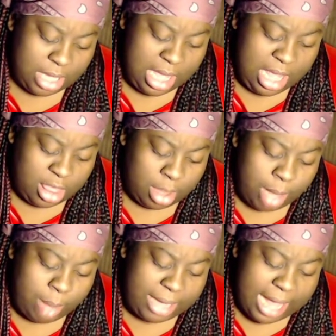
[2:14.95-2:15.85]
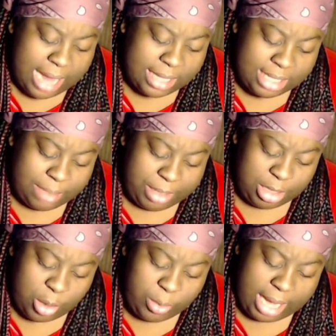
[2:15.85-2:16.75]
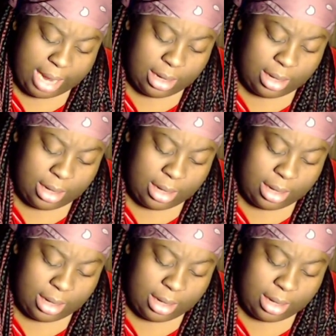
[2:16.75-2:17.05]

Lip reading: The moment Alice had been located,